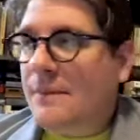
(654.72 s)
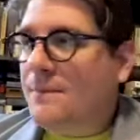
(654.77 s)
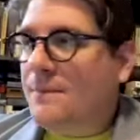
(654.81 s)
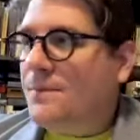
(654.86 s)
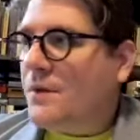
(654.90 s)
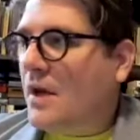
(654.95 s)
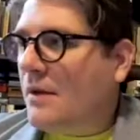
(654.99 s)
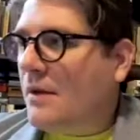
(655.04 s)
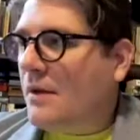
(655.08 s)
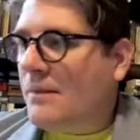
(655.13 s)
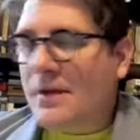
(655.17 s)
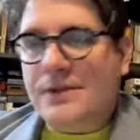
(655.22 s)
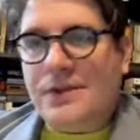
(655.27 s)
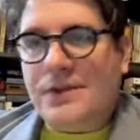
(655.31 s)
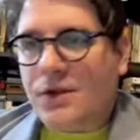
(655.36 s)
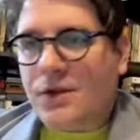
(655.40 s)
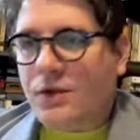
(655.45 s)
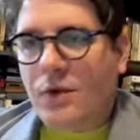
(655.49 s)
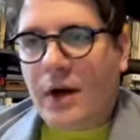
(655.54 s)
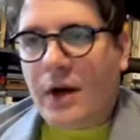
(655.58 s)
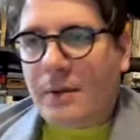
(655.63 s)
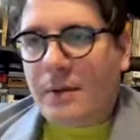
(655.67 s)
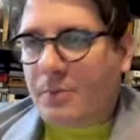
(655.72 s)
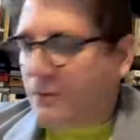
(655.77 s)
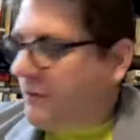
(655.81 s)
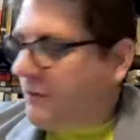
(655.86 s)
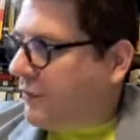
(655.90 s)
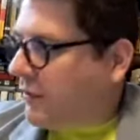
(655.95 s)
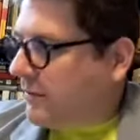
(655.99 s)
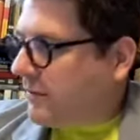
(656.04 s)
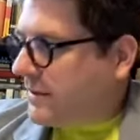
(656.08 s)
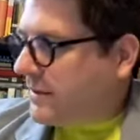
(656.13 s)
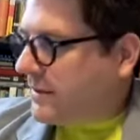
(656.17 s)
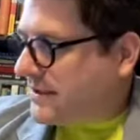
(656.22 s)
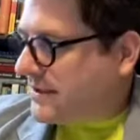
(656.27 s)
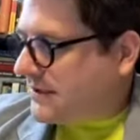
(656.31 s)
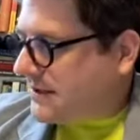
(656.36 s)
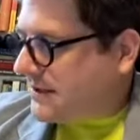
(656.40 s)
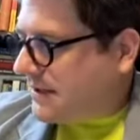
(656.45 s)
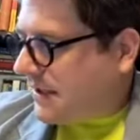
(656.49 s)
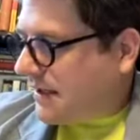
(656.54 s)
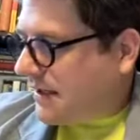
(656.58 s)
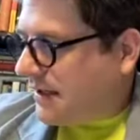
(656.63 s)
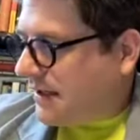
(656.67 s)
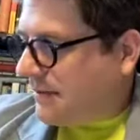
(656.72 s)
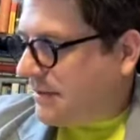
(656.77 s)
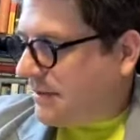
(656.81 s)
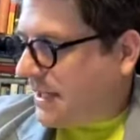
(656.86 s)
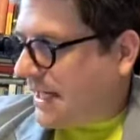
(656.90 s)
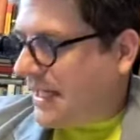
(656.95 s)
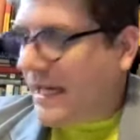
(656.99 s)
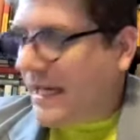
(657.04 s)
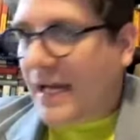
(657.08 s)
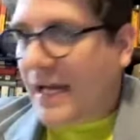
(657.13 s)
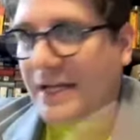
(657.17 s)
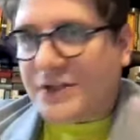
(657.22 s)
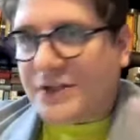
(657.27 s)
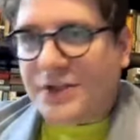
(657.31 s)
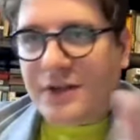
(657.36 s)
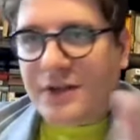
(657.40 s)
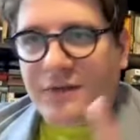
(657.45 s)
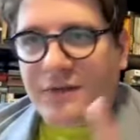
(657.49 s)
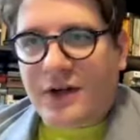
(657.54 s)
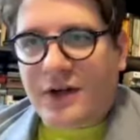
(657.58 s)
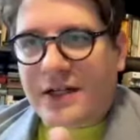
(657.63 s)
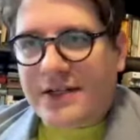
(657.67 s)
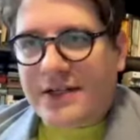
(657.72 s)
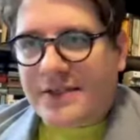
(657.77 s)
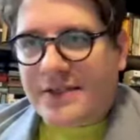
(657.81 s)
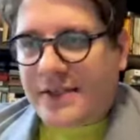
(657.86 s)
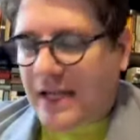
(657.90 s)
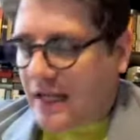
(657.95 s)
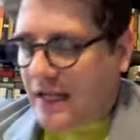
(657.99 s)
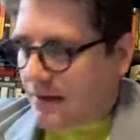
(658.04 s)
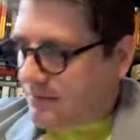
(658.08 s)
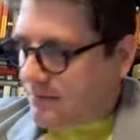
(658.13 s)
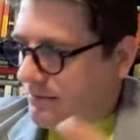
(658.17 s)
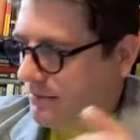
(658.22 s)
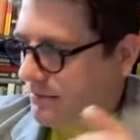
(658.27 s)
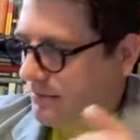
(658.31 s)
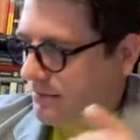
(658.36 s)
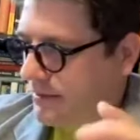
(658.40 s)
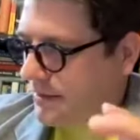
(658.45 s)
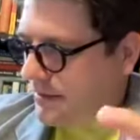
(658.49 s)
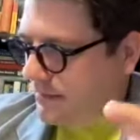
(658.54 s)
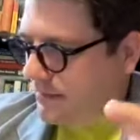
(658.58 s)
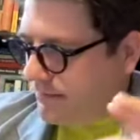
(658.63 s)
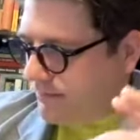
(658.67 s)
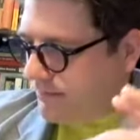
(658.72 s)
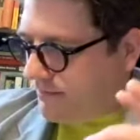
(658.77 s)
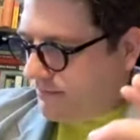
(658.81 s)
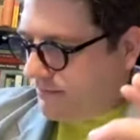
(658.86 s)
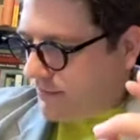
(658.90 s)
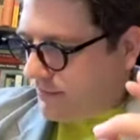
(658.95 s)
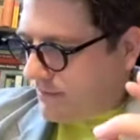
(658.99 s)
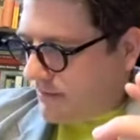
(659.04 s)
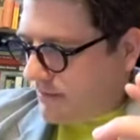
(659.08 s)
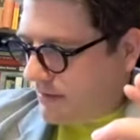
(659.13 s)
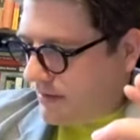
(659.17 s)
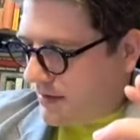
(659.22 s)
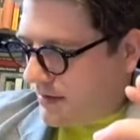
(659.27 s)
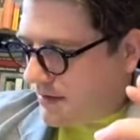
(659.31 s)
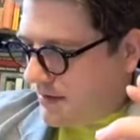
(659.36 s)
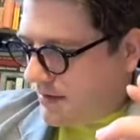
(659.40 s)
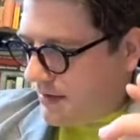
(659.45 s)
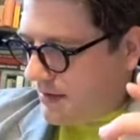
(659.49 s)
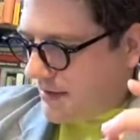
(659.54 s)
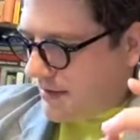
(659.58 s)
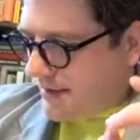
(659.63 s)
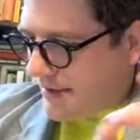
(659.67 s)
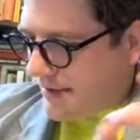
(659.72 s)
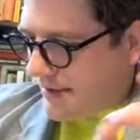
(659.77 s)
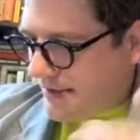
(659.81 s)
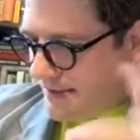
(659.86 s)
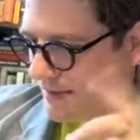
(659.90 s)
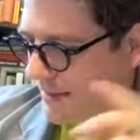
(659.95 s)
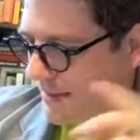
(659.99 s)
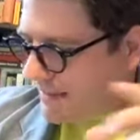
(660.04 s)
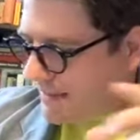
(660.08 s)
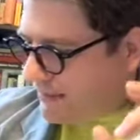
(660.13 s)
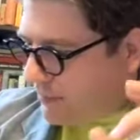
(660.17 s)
um, that's a great performance uh, by i actually forget his name but it's his best